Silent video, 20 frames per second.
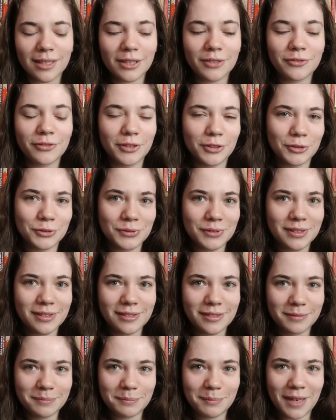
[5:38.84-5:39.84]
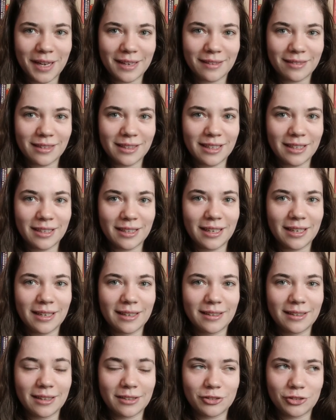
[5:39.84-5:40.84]
confused by the
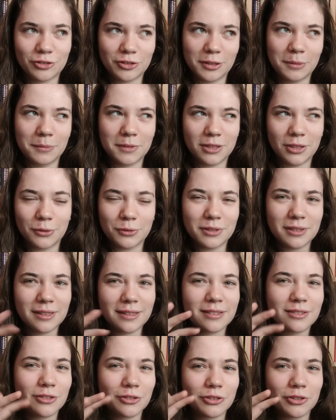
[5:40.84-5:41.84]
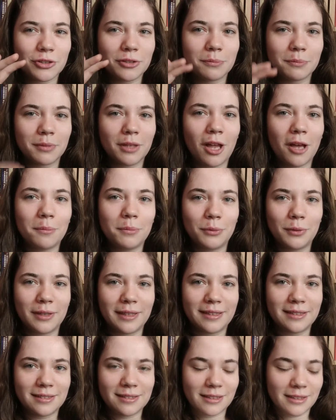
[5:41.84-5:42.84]
extreme closeness to certain plot
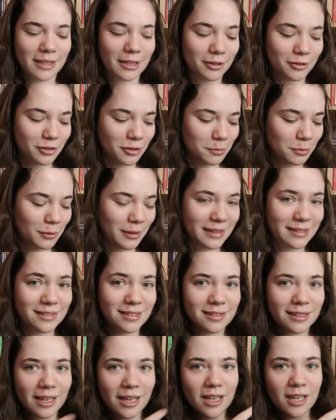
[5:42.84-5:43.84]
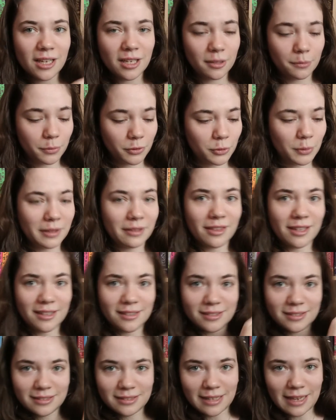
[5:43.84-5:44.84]
points and character points between
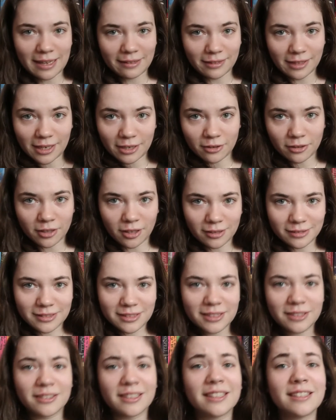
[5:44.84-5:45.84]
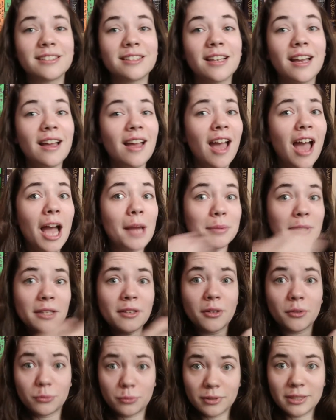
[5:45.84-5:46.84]
this and the Aragorn series. I
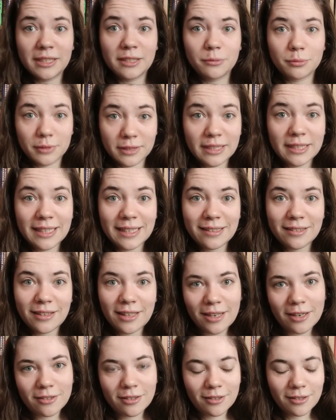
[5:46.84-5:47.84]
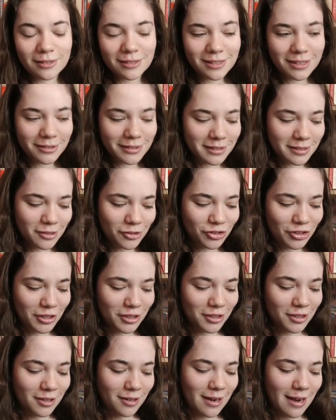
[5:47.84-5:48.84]
plan on rereading the Aragorn series this
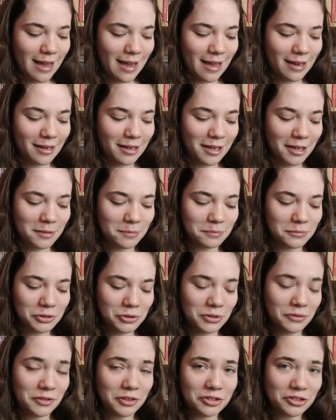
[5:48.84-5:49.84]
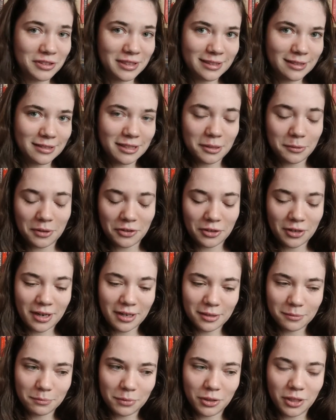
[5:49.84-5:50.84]
year, and I'm sort of intrigued to see whether
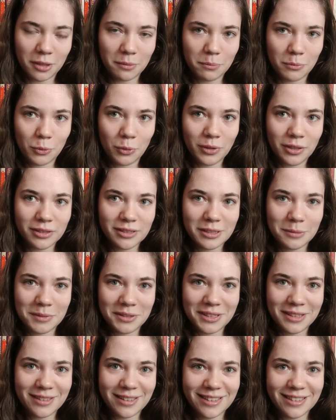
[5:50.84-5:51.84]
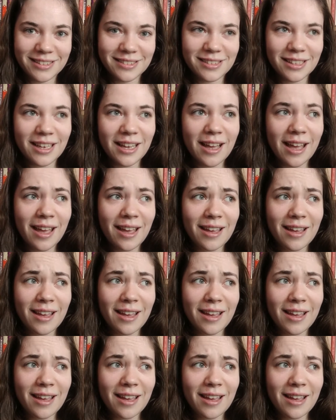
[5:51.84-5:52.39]
I can pull up more similarities.